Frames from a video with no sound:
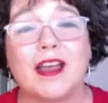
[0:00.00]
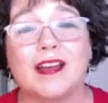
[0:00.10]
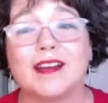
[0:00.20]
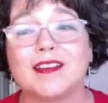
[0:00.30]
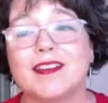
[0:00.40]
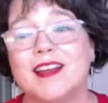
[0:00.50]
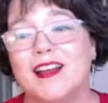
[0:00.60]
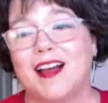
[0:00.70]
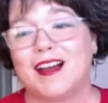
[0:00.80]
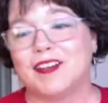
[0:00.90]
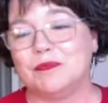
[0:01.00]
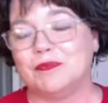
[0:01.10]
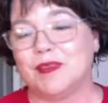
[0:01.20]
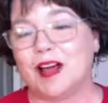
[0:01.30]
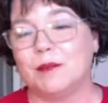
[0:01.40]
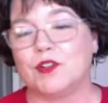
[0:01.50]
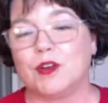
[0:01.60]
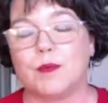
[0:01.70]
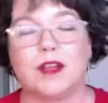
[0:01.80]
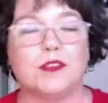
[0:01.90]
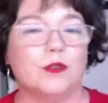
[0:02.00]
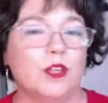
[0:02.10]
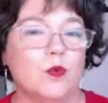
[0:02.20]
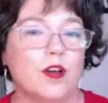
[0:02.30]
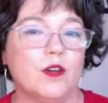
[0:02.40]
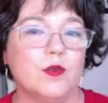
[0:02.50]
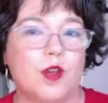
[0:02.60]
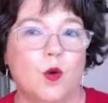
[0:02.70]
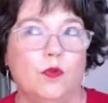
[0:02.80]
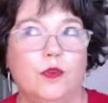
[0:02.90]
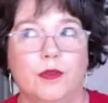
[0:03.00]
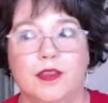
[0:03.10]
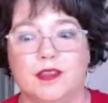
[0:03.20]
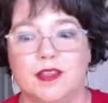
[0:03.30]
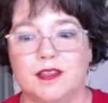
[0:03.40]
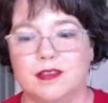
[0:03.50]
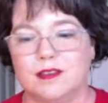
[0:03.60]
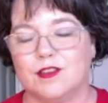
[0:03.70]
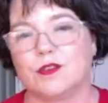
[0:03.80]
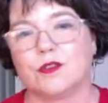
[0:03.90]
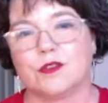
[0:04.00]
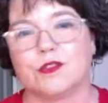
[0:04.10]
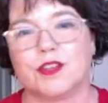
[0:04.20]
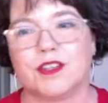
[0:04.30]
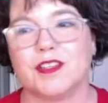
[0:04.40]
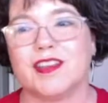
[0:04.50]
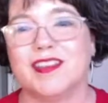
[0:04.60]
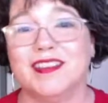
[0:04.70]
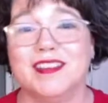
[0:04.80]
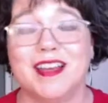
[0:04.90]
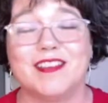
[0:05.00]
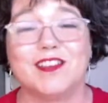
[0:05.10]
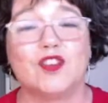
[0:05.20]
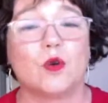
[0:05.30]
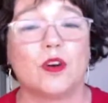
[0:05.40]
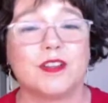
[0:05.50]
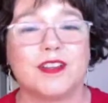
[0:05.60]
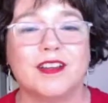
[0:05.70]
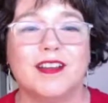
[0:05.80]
And I'm sure I'm not the only one who's hopeful that this surge is short.